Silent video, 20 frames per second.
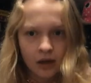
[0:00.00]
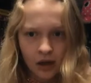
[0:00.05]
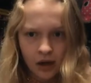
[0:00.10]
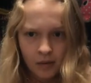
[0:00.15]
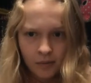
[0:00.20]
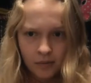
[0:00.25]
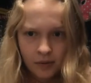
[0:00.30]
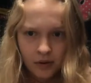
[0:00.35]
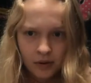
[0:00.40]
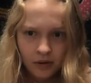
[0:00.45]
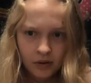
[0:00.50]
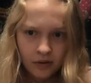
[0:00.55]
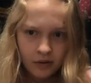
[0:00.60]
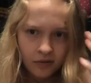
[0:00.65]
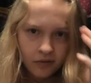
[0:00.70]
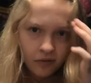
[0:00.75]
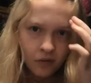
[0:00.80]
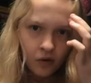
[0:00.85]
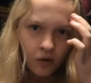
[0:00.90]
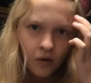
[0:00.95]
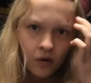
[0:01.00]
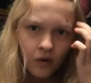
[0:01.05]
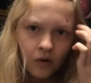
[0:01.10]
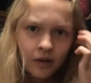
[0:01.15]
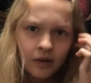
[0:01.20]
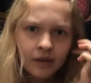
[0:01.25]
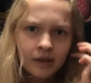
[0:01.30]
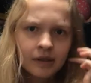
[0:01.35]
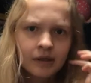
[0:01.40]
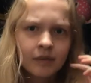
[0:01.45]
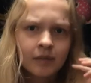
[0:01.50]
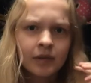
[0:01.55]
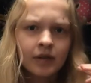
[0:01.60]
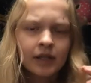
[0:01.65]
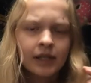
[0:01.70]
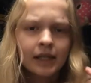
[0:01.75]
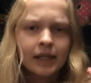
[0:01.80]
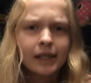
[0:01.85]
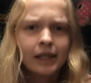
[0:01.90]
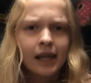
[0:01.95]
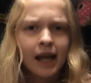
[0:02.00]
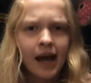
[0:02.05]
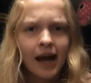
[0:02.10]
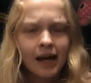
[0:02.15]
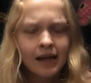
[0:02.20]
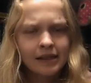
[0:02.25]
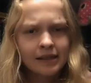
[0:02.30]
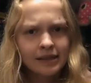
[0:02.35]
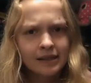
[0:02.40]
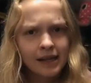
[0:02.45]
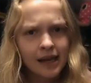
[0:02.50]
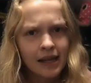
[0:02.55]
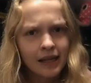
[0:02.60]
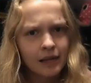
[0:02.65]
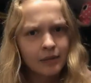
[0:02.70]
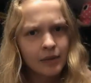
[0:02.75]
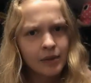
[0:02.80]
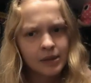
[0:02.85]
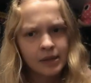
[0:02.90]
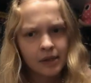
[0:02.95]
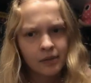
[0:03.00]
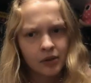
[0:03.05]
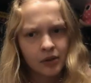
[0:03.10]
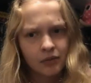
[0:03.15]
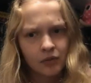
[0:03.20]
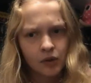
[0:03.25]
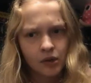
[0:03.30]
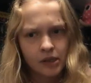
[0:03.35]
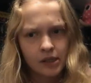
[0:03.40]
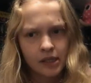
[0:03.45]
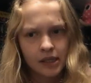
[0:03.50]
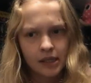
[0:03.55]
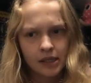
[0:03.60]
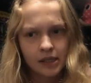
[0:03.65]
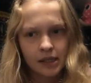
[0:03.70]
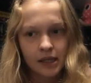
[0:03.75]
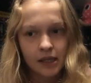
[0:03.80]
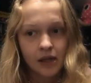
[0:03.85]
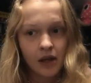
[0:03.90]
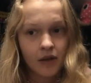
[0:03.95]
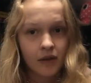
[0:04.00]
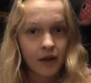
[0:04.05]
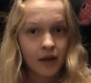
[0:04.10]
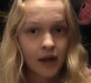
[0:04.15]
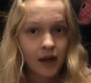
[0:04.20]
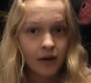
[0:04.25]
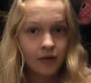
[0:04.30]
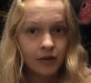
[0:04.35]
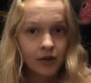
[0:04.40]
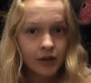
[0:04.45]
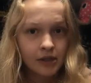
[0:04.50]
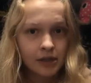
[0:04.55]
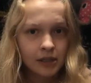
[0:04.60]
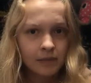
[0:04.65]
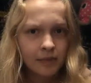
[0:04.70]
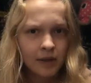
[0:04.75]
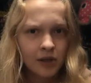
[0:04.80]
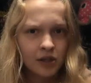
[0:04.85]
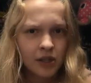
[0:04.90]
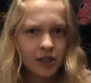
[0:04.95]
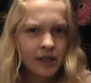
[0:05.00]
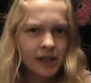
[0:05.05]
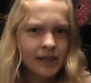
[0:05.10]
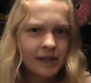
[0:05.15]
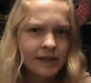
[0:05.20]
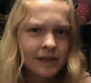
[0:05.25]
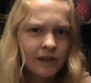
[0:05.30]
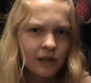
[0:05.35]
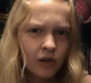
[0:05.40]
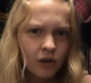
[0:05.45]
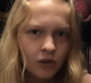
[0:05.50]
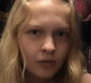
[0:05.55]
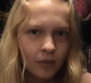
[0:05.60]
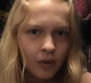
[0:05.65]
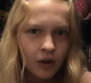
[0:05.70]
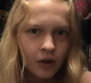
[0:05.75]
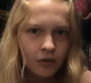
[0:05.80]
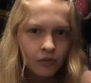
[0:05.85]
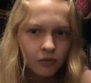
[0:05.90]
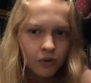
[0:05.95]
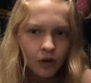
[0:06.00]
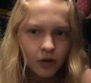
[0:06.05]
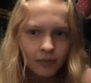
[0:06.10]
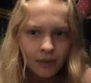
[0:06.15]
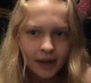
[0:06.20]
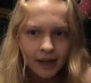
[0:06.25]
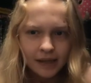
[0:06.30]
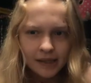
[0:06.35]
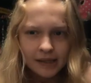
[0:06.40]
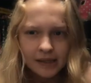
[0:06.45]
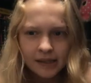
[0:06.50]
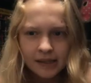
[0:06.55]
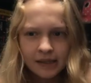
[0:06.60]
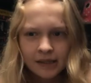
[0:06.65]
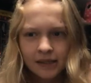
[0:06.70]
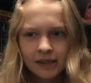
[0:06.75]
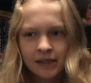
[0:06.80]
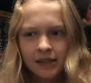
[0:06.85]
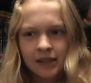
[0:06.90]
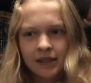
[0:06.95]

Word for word: up for some of the lacked elements I would have wanted in other areas, especially this slow burn romance.